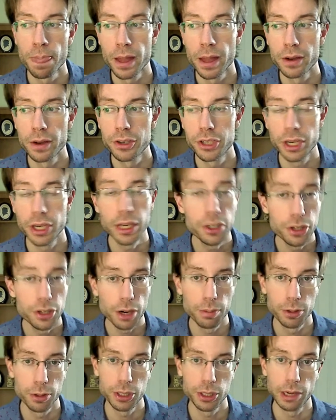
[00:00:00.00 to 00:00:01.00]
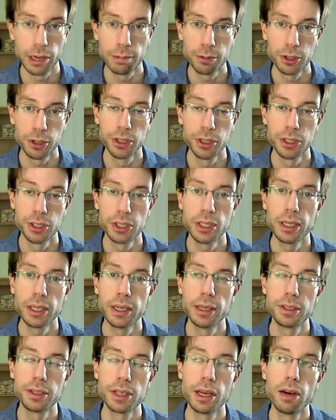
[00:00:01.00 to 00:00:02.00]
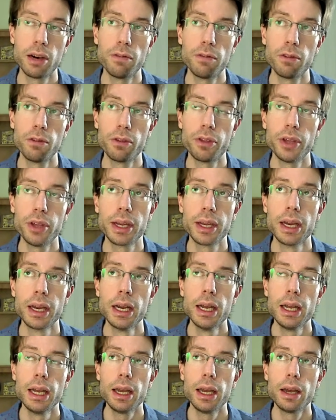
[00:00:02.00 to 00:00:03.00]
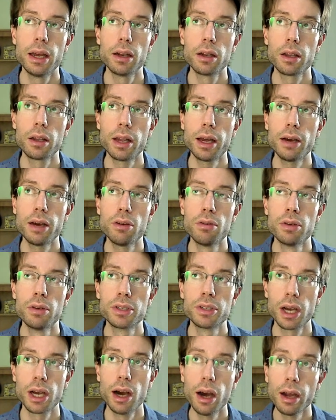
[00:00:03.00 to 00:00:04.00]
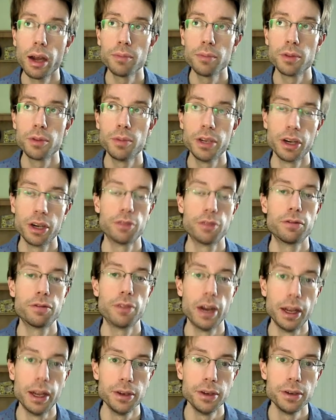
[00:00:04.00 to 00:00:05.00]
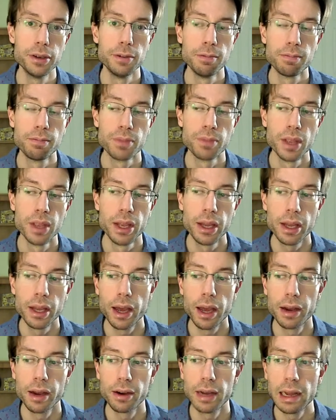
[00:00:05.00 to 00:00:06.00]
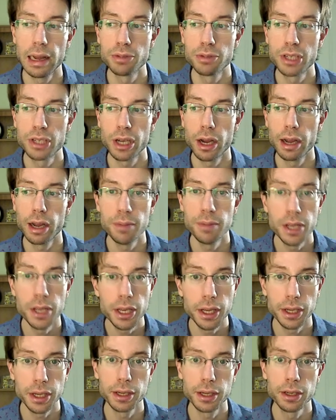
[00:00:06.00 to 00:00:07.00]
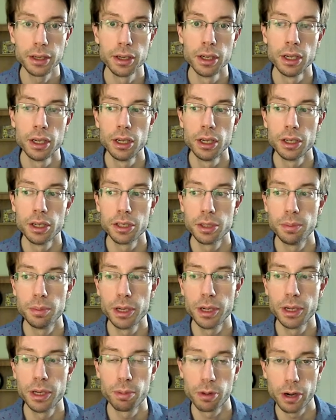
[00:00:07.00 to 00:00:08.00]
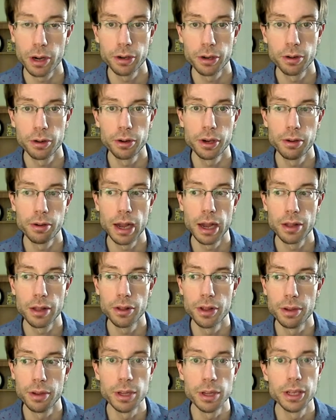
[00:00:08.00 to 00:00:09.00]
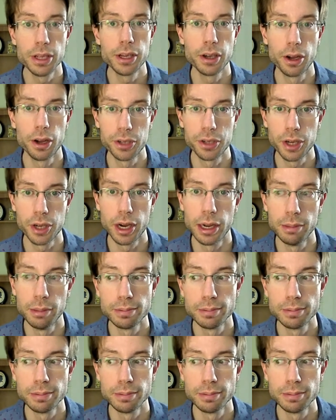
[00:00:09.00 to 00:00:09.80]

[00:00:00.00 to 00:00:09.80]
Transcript: change our perception to see it as a helpful thing and allow time to be our friend. and allow timing to be a priority rather than being on time.